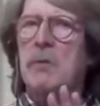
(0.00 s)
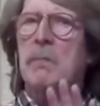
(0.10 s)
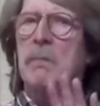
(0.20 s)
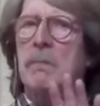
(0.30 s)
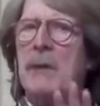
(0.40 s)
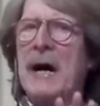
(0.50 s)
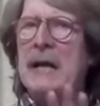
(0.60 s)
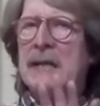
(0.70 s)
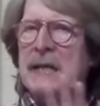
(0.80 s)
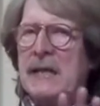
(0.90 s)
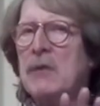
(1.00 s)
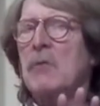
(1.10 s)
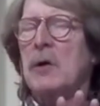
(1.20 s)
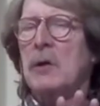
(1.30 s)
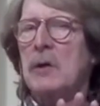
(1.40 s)

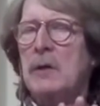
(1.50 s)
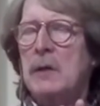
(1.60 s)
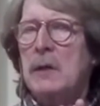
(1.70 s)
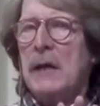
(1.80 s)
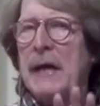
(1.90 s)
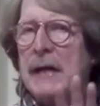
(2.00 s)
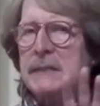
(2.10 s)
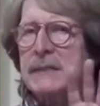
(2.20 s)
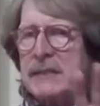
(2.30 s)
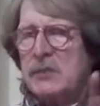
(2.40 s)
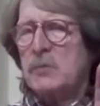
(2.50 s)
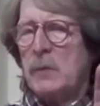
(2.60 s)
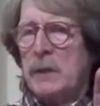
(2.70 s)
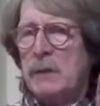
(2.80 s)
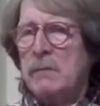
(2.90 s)
bilingual as this
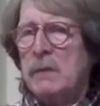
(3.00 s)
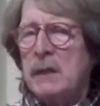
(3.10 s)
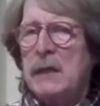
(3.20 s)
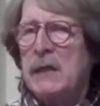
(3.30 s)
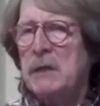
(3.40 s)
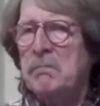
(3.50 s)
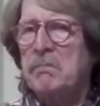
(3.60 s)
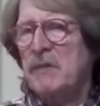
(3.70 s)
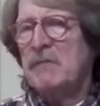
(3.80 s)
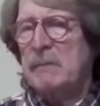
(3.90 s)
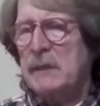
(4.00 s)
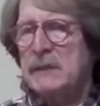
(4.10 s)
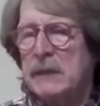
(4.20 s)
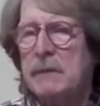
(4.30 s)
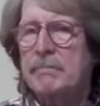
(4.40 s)
one in 50
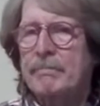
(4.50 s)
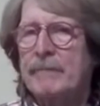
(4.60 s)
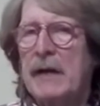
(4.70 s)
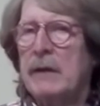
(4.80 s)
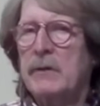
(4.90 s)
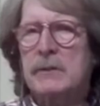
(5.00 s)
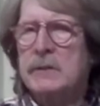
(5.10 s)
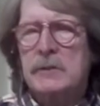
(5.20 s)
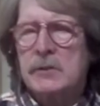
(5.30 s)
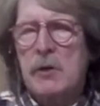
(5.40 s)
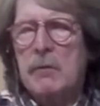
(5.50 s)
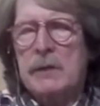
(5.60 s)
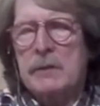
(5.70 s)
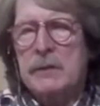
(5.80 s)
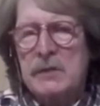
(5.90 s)
BC. There's no
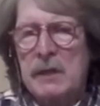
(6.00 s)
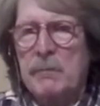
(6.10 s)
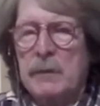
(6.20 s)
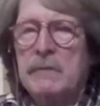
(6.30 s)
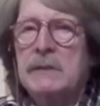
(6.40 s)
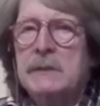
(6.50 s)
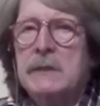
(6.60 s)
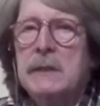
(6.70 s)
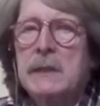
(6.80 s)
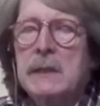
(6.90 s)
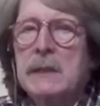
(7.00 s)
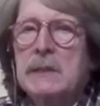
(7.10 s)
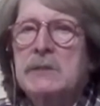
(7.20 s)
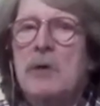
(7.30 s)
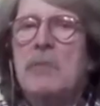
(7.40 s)
other example of this.
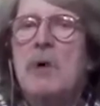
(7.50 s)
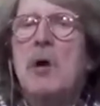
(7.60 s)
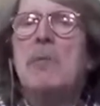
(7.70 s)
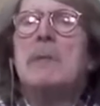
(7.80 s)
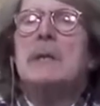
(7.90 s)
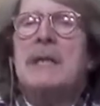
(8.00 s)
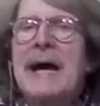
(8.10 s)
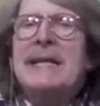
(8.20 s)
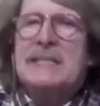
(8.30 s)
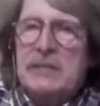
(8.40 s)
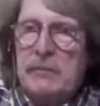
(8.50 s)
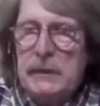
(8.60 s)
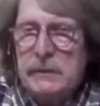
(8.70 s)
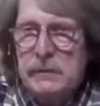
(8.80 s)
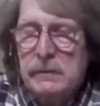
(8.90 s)
So Rome likes
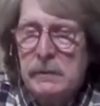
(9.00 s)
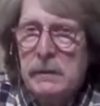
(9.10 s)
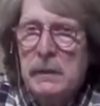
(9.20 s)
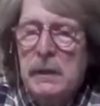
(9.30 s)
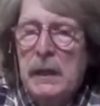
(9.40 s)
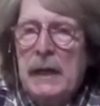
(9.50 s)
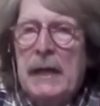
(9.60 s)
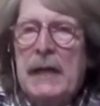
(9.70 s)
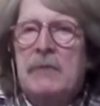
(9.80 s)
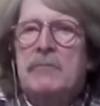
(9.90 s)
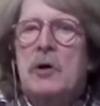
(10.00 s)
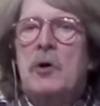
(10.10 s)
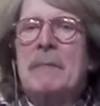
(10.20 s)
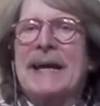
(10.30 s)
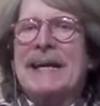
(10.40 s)
Greece, and
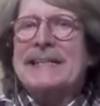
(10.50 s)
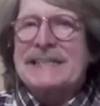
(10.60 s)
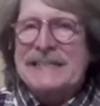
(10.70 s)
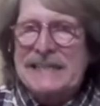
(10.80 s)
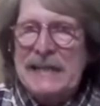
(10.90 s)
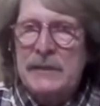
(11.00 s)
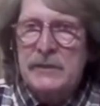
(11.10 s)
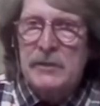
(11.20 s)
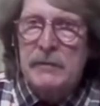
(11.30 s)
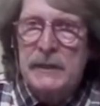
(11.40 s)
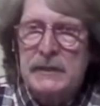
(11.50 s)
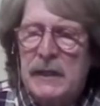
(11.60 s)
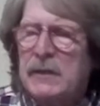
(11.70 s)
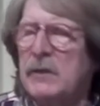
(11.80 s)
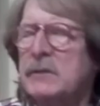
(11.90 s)
Rome extends Greece,
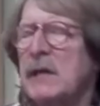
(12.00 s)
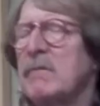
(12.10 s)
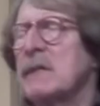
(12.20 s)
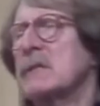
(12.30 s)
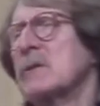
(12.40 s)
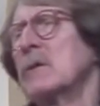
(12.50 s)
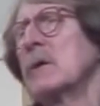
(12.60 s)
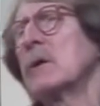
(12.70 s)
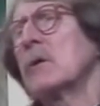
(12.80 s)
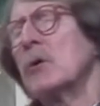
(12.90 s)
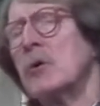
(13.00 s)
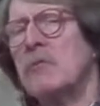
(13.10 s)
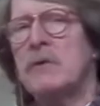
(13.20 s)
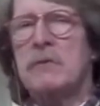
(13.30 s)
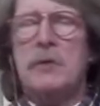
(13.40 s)
and there's evidence all
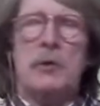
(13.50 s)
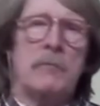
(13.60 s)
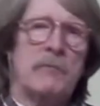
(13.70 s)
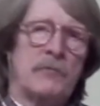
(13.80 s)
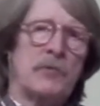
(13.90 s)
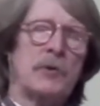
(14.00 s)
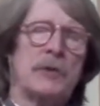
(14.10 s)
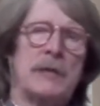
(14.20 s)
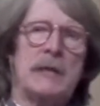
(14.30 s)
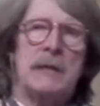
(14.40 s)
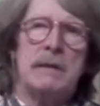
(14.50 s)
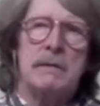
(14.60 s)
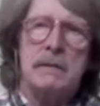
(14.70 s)
over Rome for the